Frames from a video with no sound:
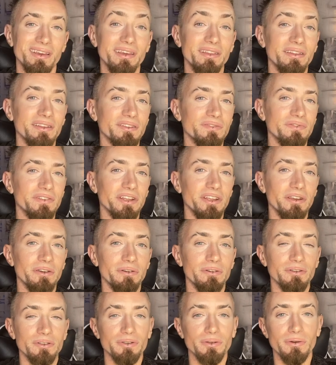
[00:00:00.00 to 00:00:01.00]
In this video,
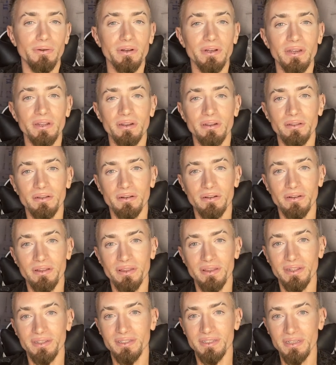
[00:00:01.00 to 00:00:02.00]
you're going to learn
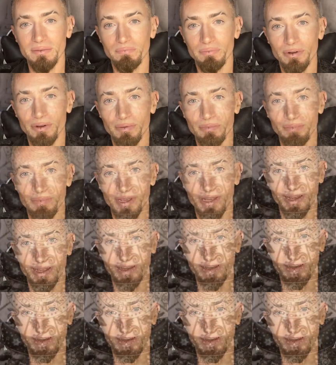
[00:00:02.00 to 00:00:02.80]
the deeper meaning